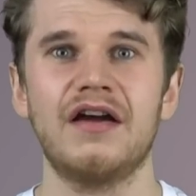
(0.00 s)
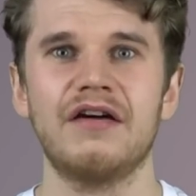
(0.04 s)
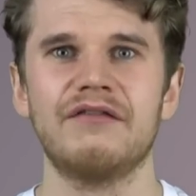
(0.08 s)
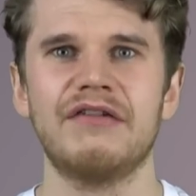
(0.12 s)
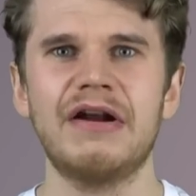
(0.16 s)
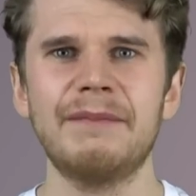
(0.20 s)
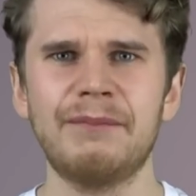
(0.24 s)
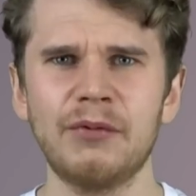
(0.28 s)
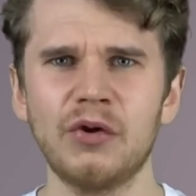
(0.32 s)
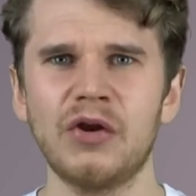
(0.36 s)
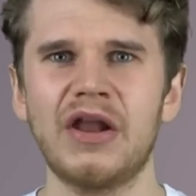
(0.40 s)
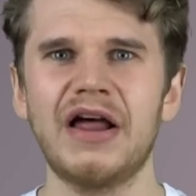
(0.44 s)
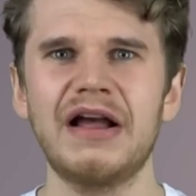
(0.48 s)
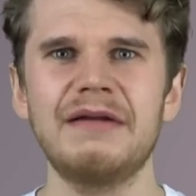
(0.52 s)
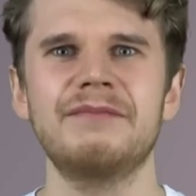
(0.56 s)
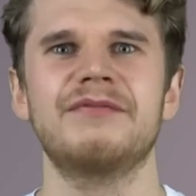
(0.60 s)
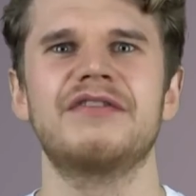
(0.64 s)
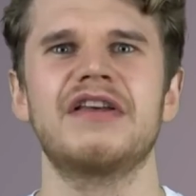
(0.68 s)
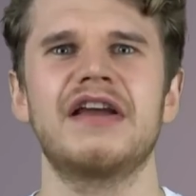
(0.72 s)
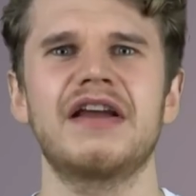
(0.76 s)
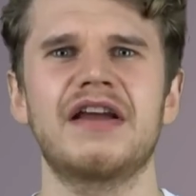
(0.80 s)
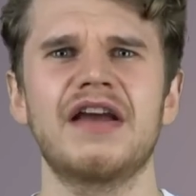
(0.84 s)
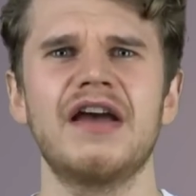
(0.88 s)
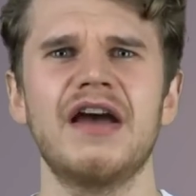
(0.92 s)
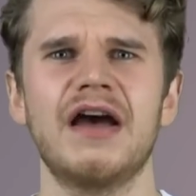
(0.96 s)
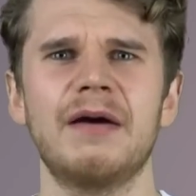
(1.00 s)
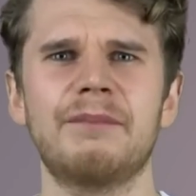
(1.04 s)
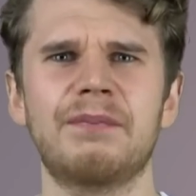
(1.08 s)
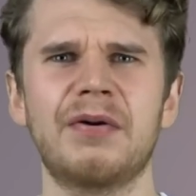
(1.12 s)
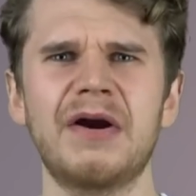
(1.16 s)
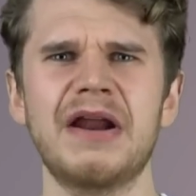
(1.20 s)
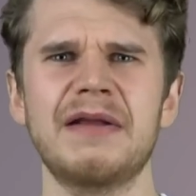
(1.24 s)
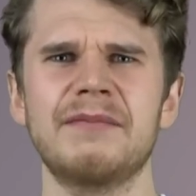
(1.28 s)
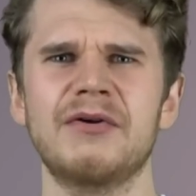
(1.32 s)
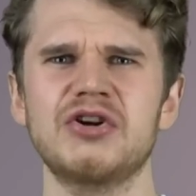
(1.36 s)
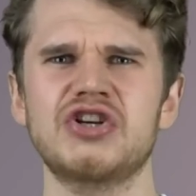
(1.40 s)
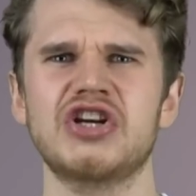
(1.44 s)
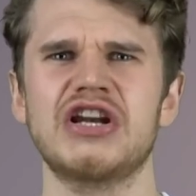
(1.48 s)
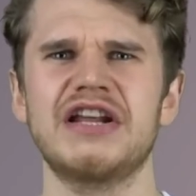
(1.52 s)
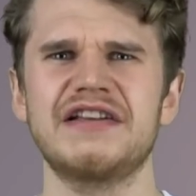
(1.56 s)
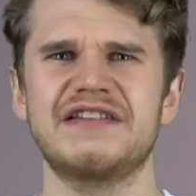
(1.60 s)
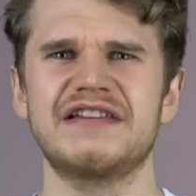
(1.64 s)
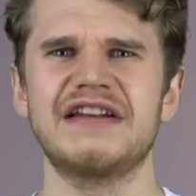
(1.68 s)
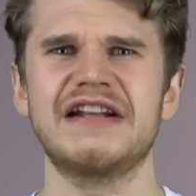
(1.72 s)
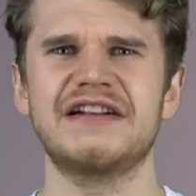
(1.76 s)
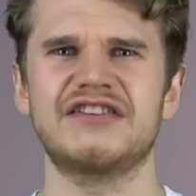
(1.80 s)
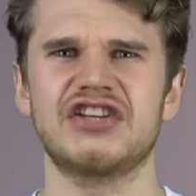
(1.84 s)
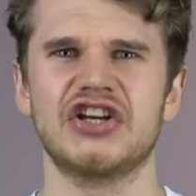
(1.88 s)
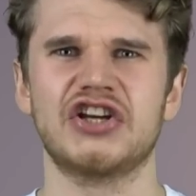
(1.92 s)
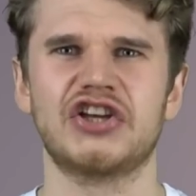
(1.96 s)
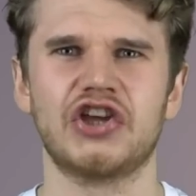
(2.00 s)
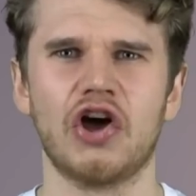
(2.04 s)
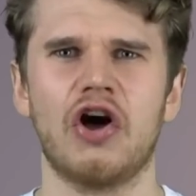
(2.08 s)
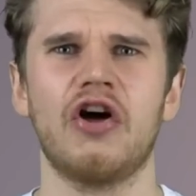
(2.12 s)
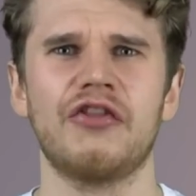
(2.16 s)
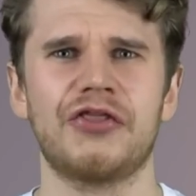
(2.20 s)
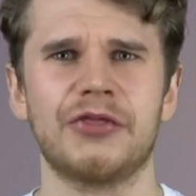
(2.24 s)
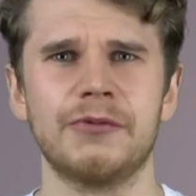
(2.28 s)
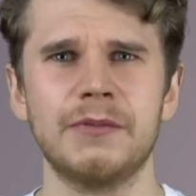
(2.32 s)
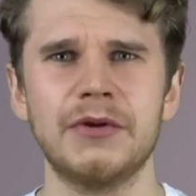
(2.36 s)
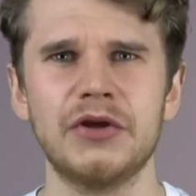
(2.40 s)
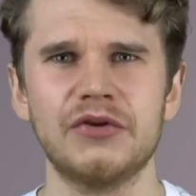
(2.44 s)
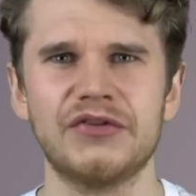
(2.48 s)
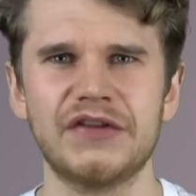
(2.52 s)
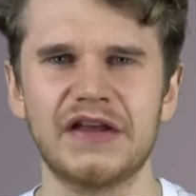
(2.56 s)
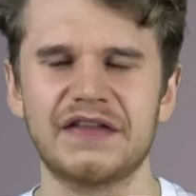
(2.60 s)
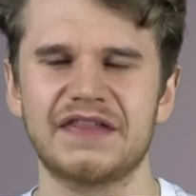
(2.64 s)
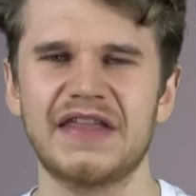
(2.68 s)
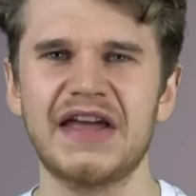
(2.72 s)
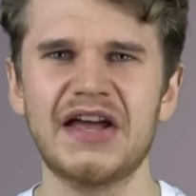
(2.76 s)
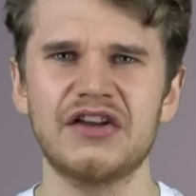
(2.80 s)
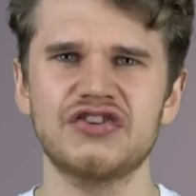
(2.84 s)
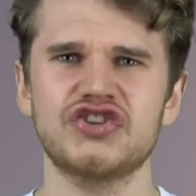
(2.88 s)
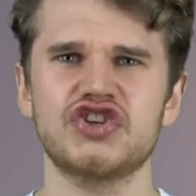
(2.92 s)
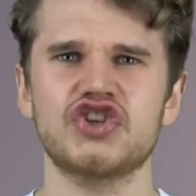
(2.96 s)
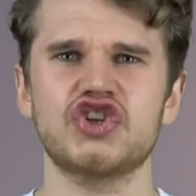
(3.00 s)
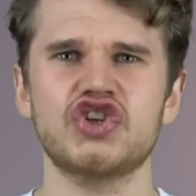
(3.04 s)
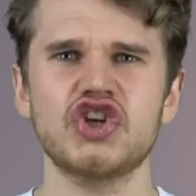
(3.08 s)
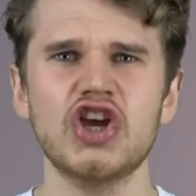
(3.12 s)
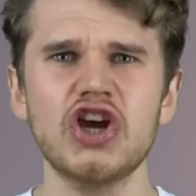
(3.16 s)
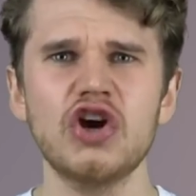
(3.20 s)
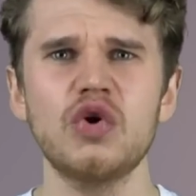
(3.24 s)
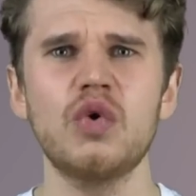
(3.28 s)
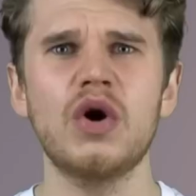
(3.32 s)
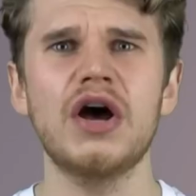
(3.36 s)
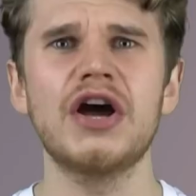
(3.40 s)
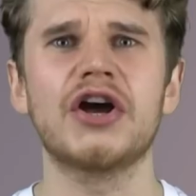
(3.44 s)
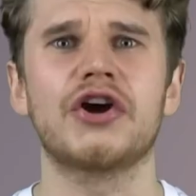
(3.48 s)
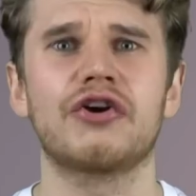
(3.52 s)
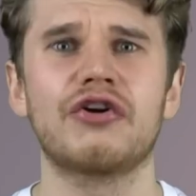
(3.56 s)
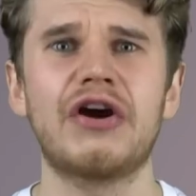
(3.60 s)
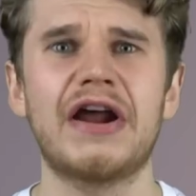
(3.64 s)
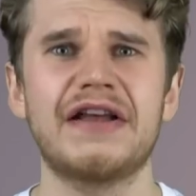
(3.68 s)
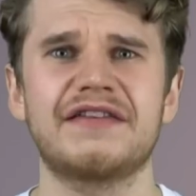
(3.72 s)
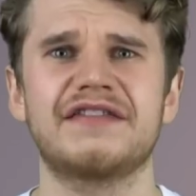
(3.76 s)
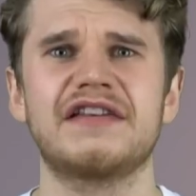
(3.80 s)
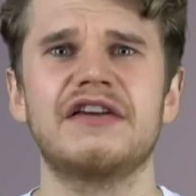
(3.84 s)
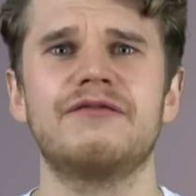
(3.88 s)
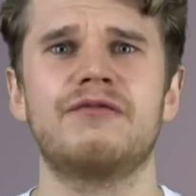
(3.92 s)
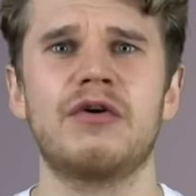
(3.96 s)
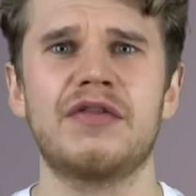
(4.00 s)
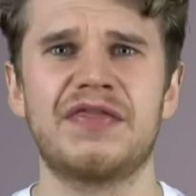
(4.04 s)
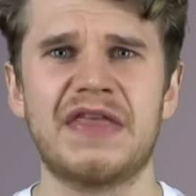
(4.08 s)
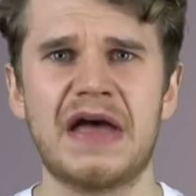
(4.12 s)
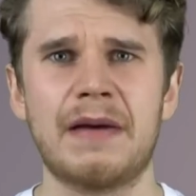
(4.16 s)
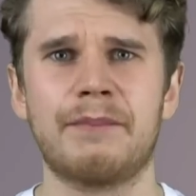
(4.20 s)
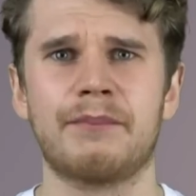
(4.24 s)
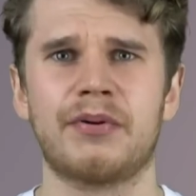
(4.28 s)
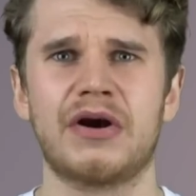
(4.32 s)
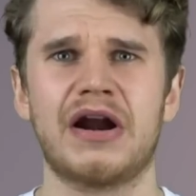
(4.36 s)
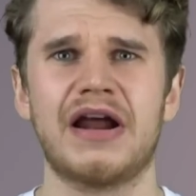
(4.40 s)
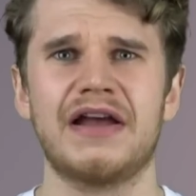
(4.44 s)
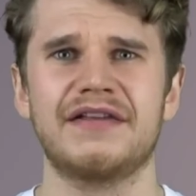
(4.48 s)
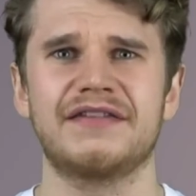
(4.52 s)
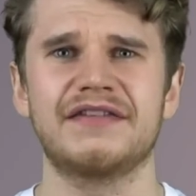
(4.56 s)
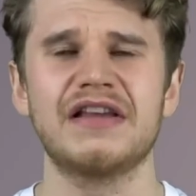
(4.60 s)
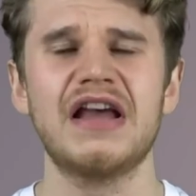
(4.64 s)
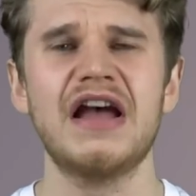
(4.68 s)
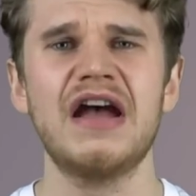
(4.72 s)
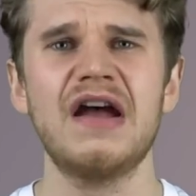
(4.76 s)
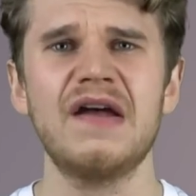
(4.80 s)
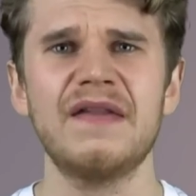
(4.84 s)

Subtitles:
Red Bull Leipzig are pretty much listening to goth music. They are so aggressive with their press.